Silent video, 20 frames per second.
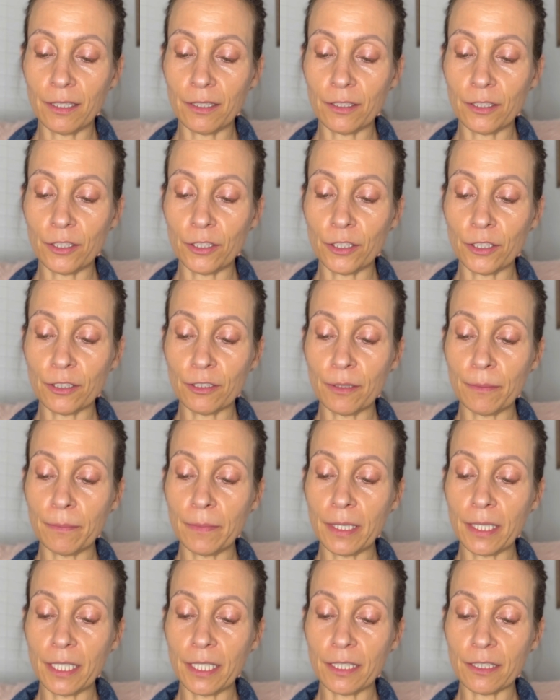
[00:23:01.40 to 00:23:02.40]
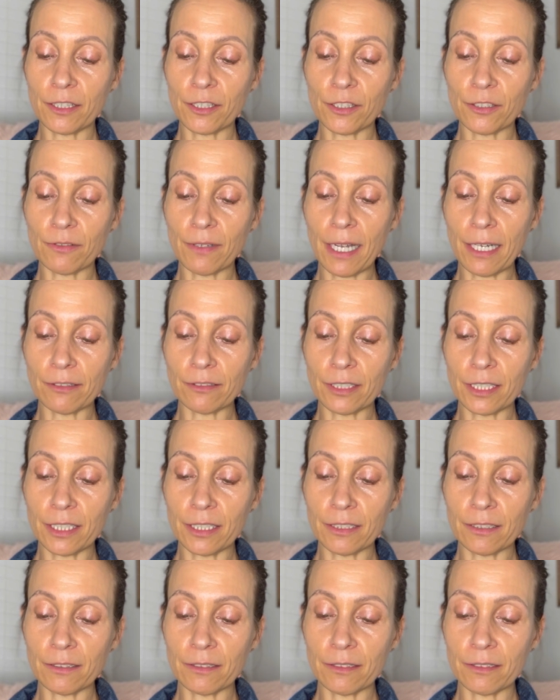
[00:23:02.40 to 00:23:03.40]
to your immediate
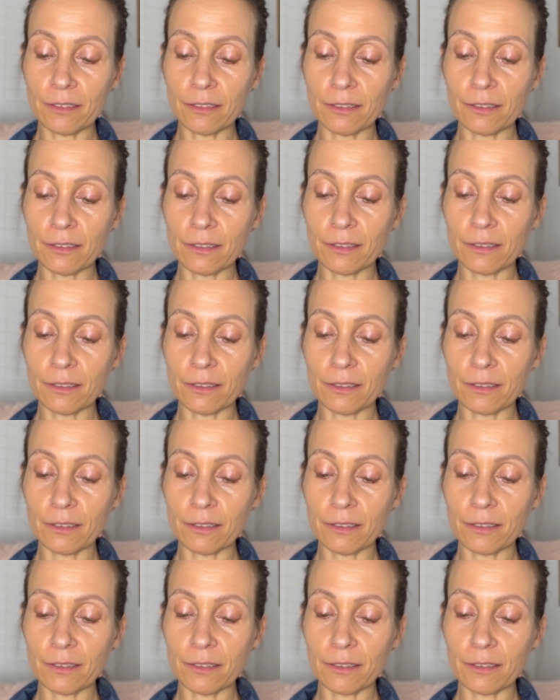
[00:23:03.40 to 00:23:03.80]
surroundings,